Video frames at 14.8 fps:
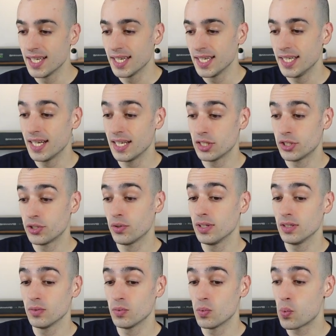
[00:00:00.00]
Here it's
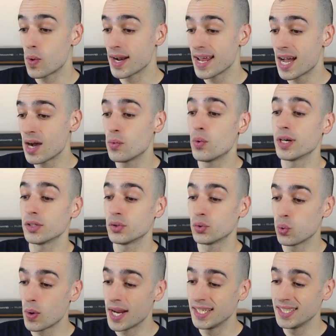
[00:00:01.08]
showing 1 hour,
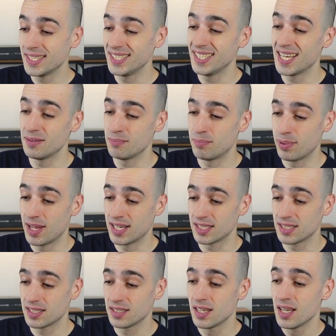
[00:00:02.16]
20 and
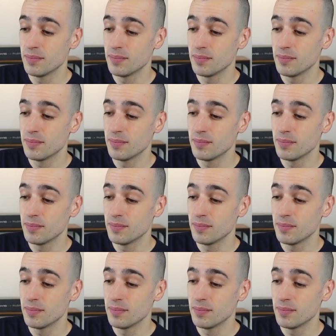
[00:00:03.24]
plus,